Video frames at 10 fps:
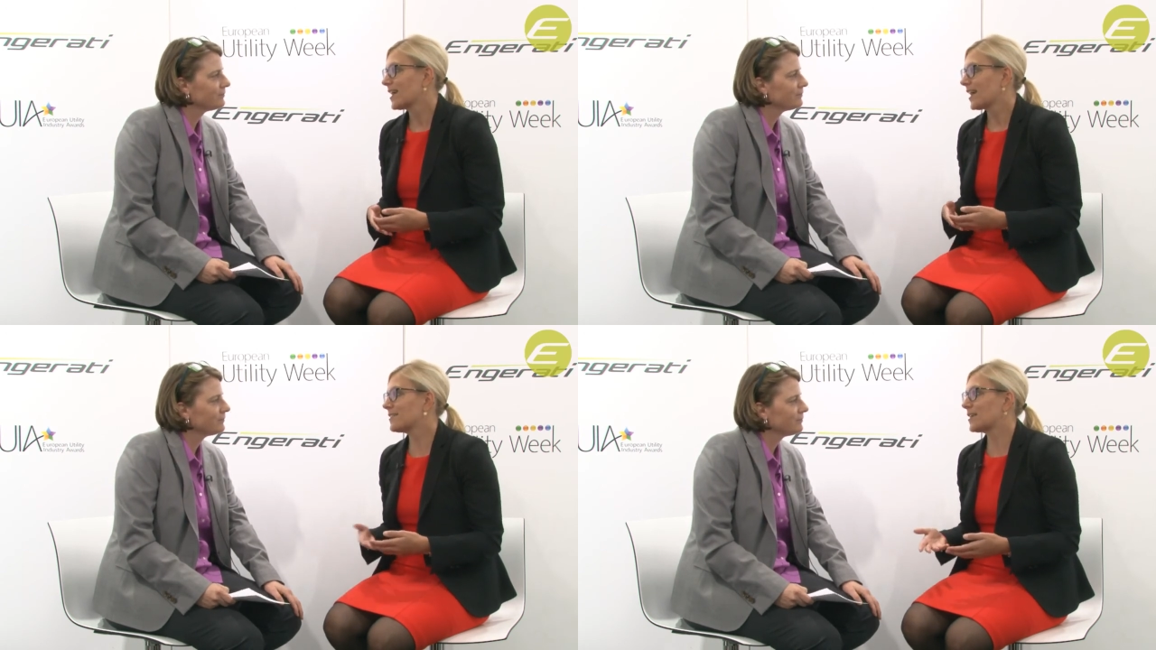
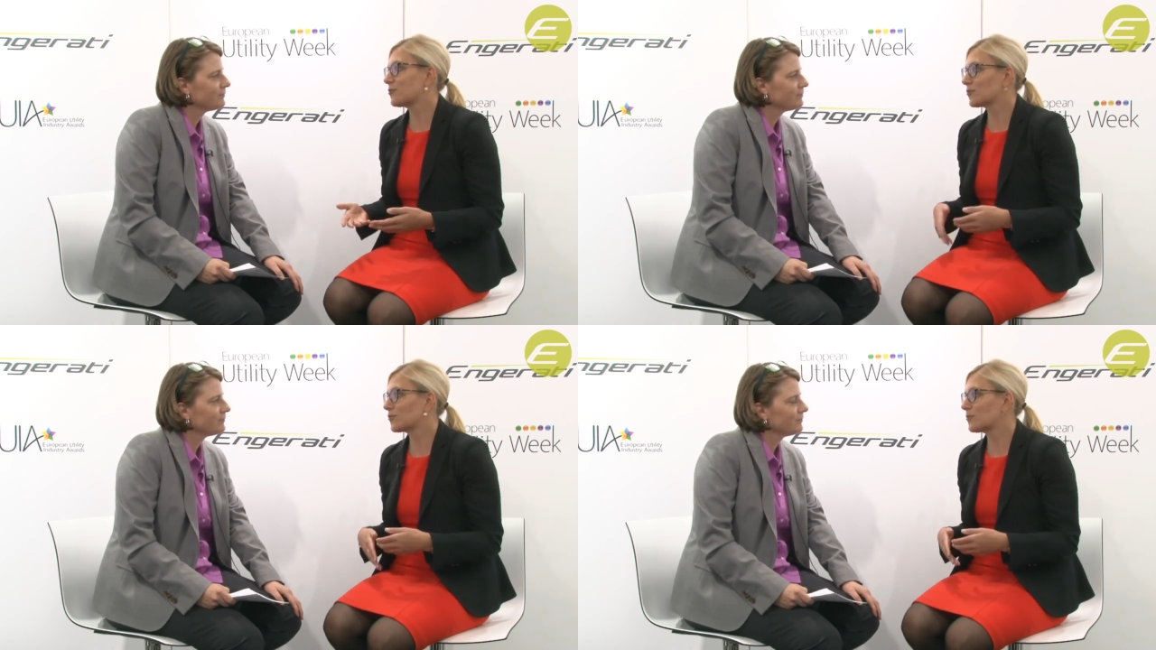Speaker 1: And then
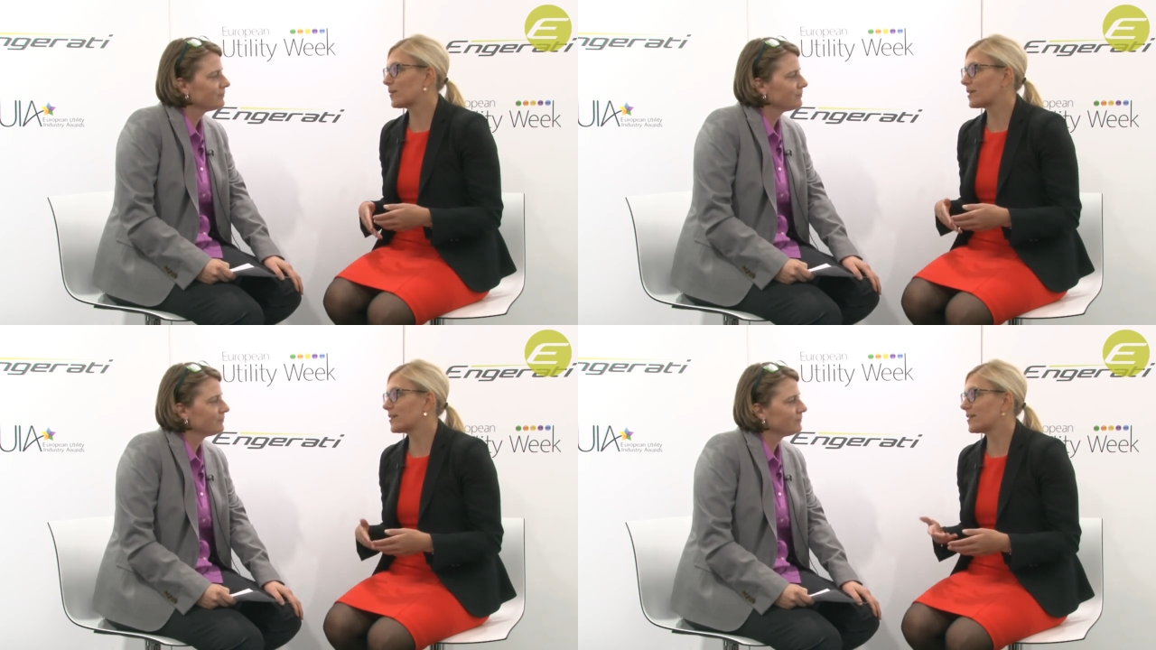also
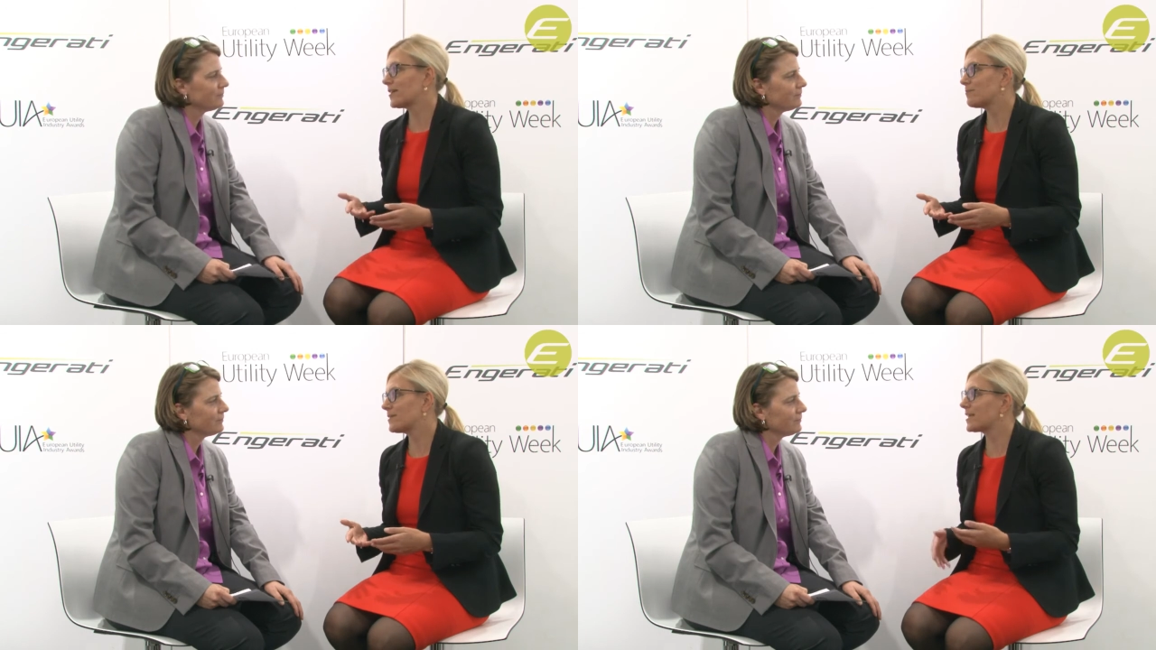by
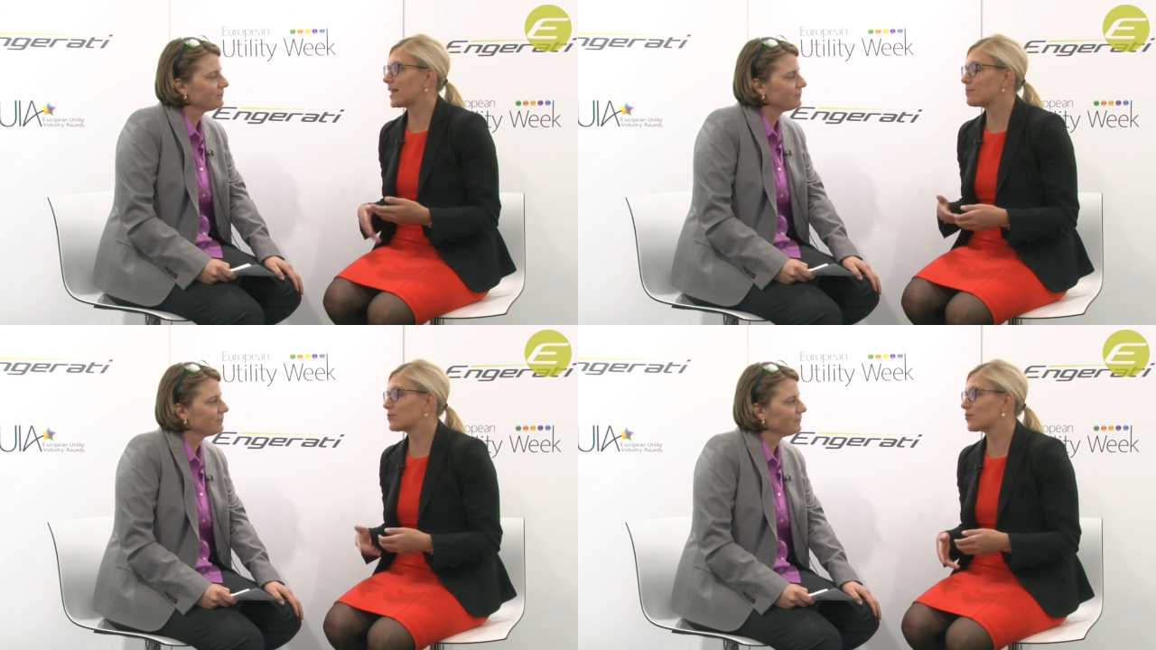uh, being able to